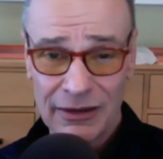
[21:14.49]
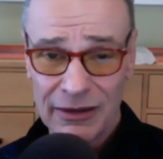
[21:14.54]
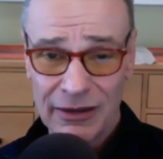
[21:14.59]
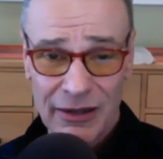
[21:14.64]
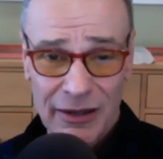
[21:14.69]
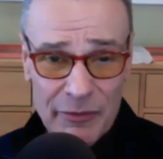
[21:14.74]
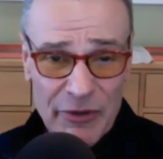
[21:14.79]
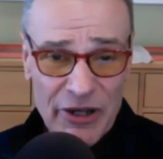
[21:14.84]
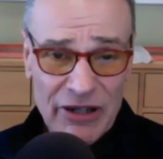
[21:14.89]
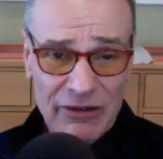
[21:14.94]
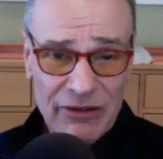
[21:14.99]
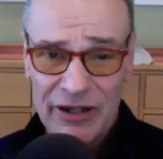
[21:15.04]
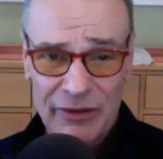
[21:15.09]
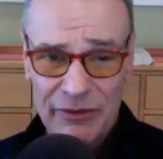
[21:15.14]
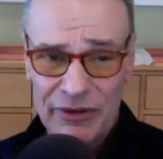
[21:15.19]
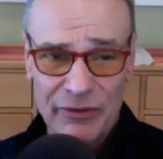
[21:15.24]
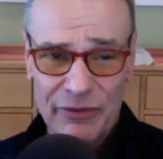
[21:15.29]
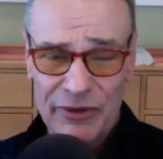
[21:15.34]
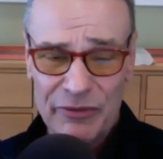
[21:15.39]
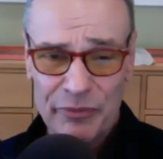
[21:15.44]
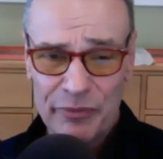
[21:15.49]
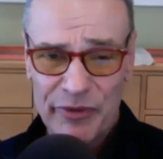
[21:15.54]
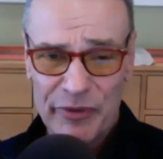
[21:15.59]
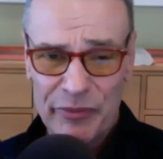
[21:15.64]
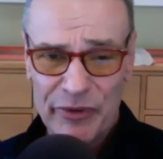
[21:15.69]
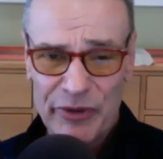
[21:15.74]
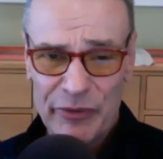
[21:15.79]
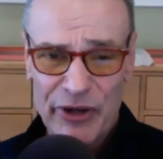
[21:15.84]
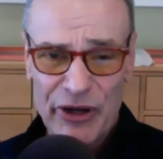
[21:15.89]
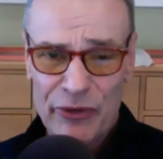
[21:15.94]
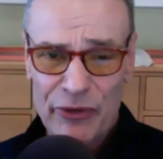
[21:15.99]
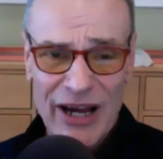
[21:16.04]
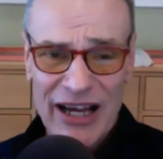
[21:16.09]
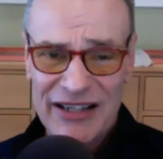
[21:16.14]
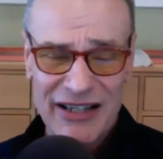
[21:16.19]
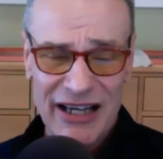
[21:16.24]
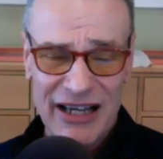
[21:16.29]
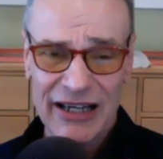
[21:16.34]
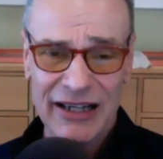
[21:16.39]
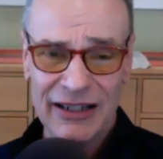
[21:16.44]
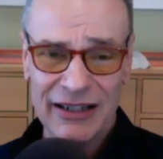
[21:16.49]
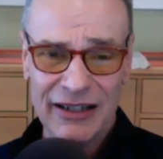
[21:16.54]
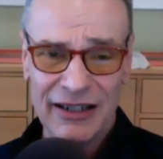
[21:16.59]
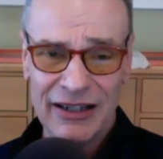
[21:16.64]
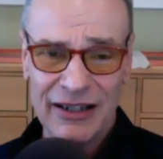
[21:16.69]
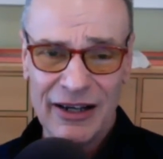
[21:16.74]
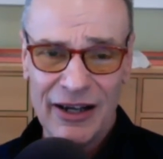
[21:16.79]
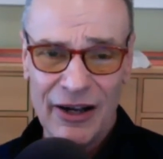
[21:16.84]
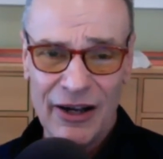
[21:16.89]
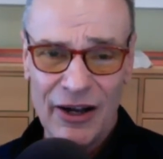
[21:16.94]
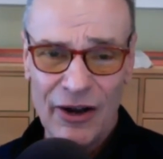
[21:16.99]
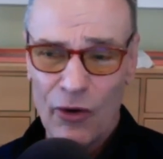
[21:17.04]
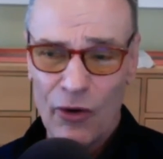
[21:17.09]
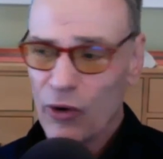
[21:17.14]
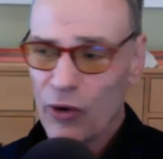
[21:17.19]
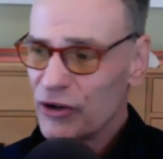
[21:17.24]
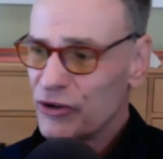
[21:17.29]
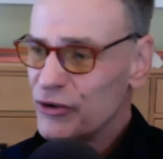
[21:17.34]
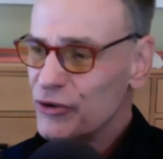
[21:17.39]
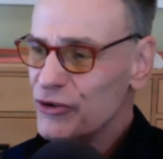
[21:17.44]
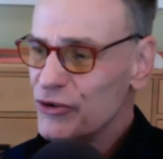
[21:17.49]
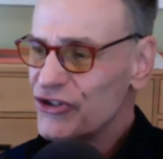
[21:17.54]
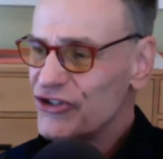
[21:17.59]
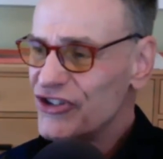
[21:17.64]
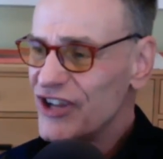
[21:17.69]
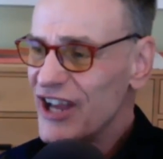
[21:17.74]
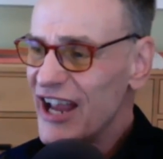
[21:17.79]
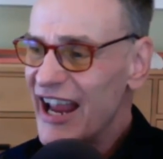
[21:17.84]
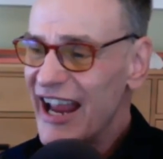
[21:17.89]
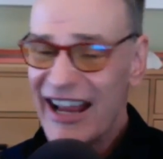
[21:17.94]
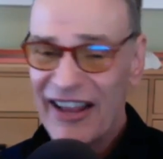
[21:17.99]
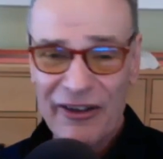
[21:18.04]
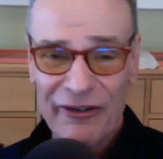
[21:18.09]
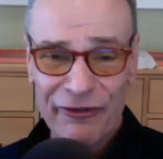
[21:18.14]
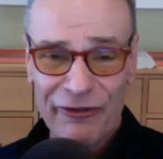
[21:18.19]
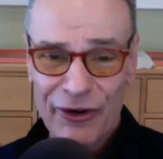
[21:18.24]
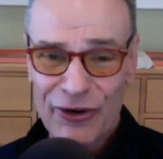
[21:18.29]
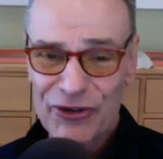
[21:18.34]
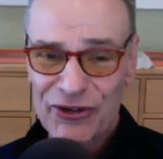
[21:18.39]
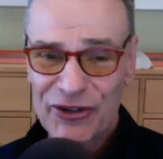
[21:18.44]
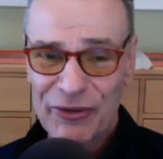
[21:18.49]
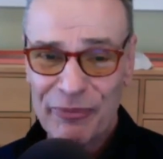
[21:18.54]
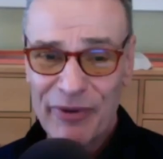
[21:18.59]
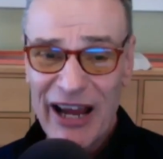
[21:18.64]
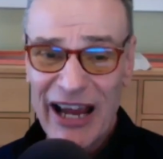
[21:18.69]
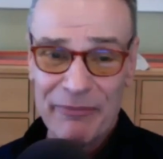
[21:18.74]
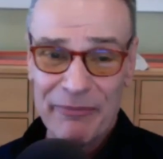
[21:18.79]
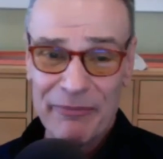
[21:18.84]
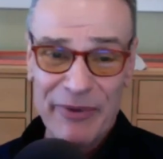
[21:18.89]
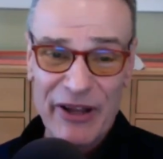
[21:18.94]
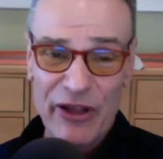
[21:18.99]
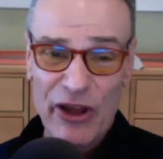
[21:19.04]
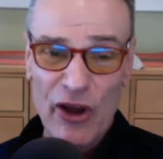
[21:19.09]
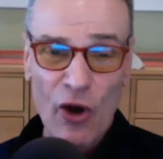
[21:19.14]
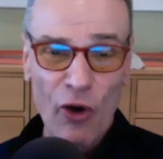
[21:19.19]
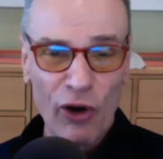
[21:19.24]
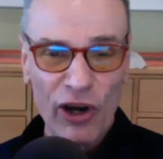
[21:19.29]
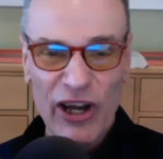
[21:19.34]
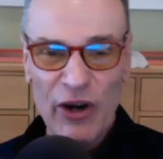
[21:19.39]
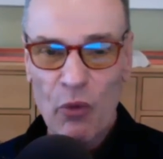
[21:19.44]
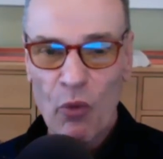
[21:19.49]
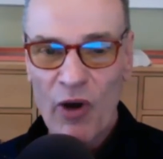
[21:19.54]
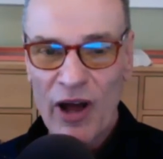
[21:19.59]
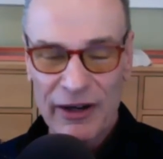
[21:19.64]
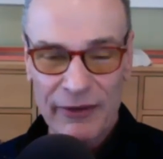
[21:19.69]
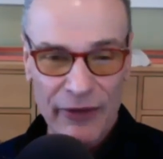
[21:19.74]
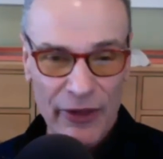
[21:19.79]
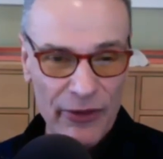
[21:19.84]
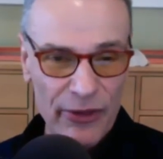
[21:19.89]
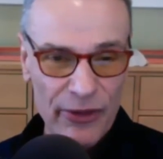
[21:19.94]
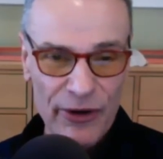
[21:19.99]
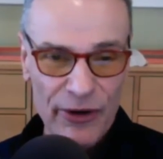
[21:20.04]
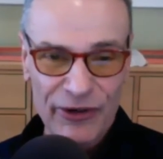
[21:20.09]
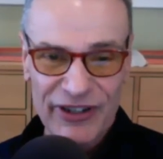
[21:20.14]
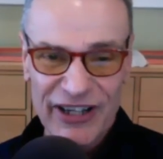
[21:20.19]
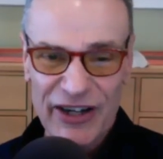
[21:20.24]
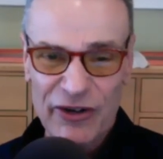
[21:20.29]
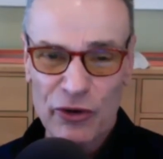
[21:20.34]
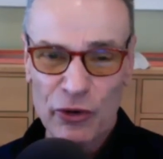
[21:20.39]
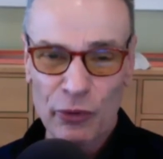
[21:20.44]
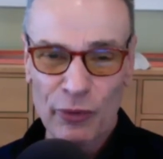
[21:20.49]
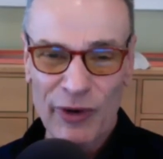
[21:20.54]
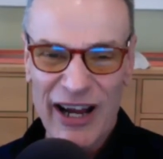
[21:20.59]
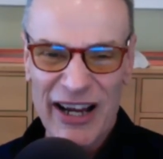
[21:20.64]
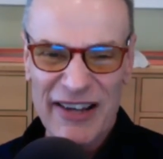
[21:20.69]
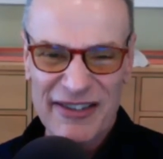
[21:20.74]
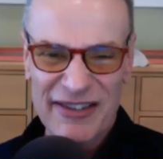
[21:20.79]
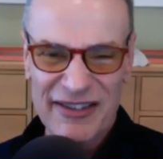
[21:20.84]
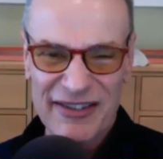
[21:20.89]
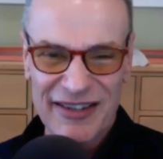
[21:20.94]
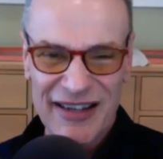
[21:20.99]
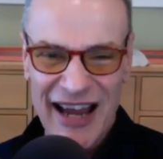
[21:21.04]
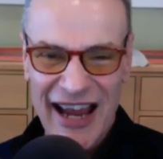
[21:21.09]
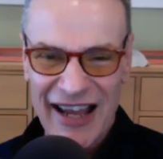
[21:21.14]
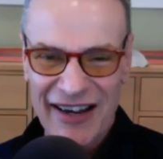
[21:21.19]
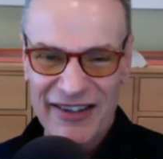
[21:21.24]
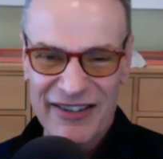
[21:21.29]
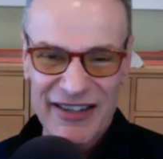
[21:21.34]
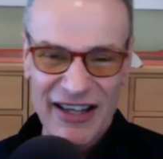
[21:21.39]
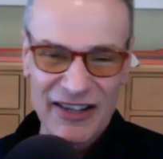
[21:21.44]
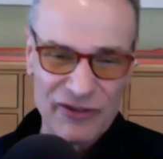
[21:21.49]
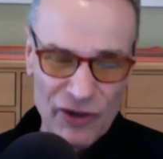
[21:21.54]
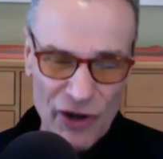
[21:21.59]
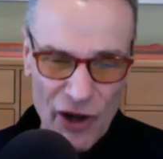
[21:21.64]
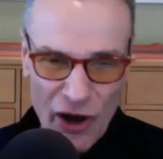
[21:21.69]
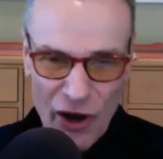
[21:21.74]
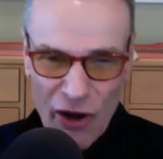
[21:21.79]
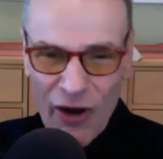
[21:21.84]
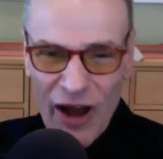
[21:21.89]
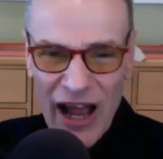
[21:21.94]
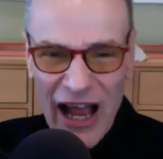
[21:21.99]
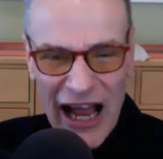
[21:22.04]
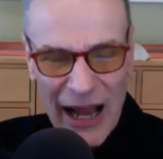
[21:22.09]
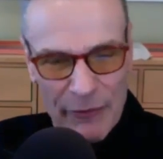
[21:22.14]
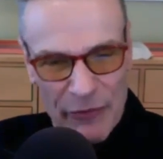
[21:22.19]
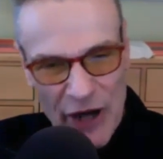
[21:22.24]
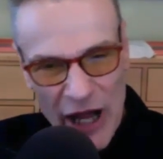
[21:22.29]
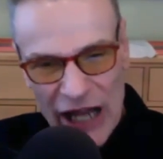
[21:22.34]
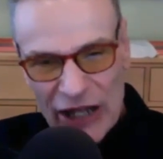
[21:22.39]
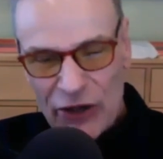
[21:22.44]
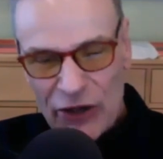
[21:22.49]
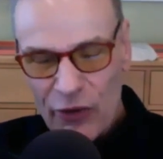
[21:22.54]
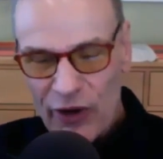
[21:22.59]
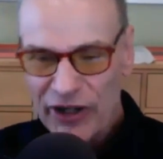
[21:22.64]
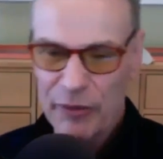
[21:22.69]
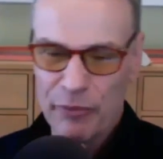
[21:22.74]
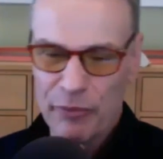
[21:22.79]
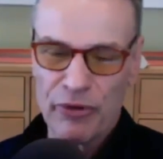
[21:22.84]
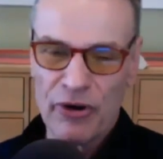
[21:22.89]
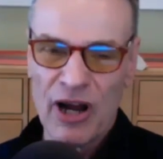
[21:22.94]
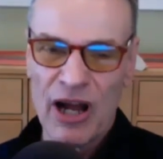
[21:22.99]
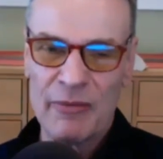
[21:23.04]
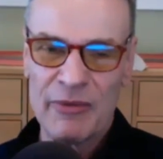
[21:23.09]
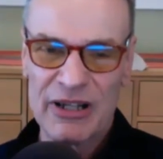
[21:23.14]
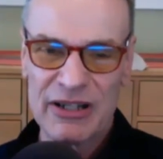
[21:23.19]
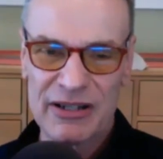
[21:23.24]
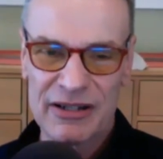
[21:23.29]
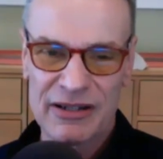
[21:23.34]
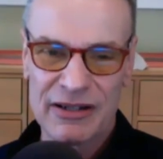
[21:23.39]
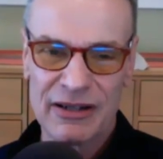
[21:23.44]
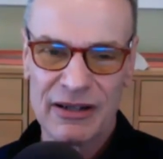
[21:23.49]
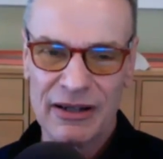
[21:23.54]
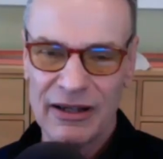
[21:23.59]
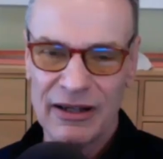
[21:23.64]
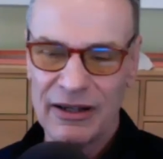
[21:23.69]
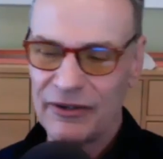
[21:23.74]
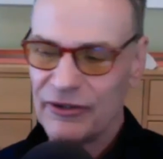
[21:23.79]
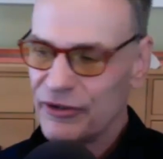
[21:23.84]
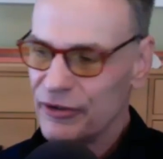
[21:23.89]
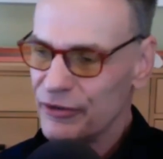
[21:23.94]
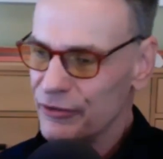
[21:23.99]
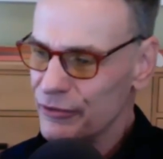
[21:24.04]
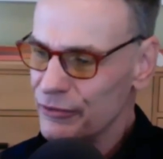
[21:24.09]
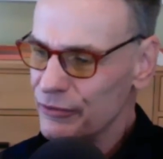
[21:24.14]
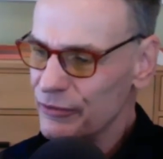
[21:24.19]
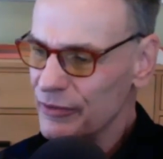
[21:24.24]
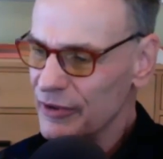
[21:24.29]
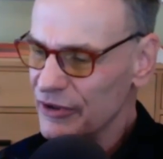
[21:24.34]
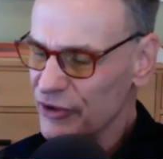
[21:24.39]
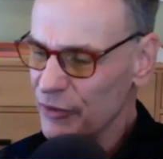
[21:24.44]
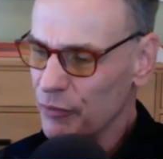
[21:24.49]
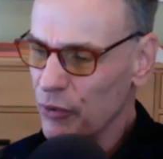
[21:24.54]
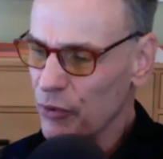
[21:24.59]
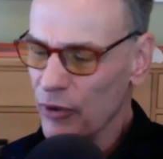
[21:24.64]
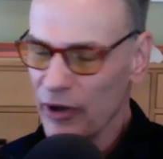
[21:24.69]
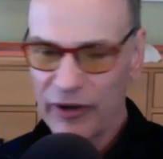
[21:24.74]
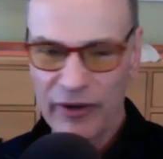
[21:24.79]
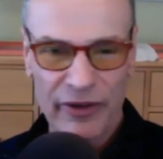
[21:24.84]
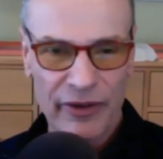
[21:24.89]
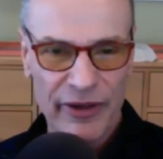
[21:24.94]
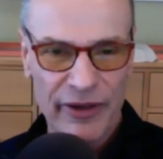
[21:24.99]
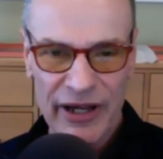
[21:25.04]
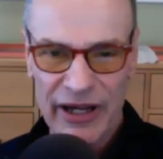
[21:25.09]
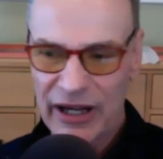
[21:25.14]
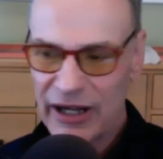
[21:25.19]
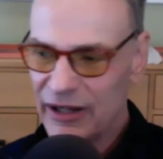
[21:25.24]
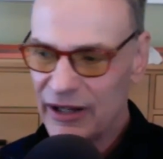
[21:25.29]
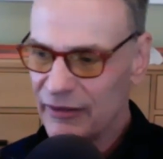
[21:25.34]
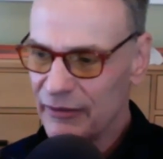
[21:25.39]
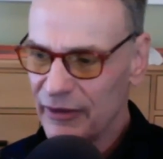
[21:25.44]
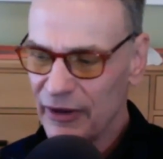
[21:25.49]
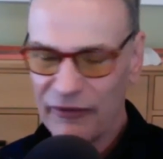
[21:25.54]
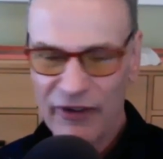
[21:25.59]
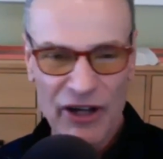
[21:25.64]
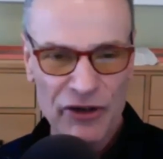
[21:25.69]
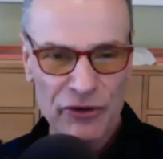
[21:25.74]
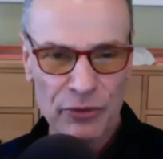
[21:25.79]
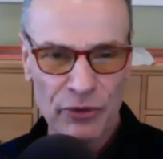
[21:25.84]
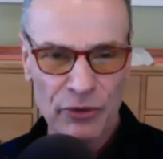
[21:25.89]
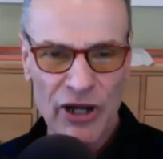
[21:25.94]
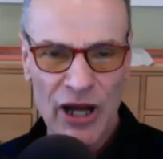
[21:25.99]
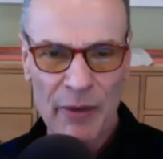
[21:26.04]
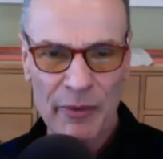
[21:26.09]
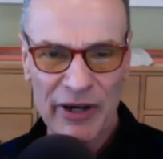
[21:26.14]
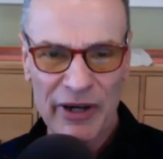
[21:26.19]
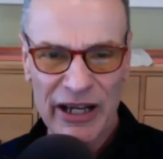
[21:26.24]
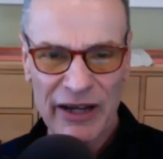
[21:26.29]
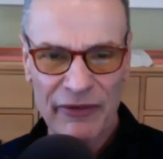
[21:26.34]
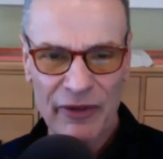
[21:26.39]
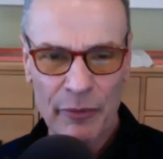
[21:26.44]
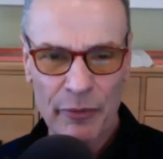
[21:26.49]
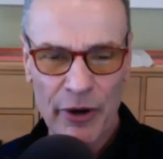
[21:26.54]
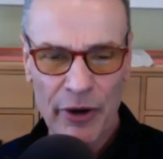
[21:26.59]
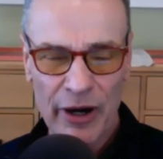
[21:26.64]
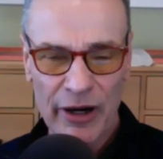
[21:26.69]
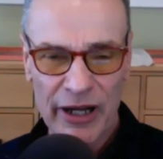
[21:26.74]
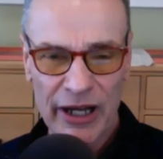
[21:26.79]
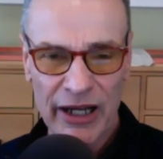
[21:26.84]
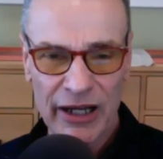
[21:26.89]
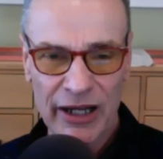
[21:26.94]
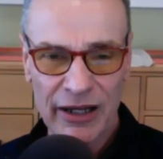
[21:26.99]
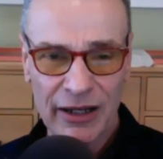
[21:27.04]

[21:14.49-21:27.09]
I mean, it would be crazy. Or to say in the first debate, be the only one of the 13 who raises his hand and says, no, I'm not going to promise to support the eventual nominee of the party.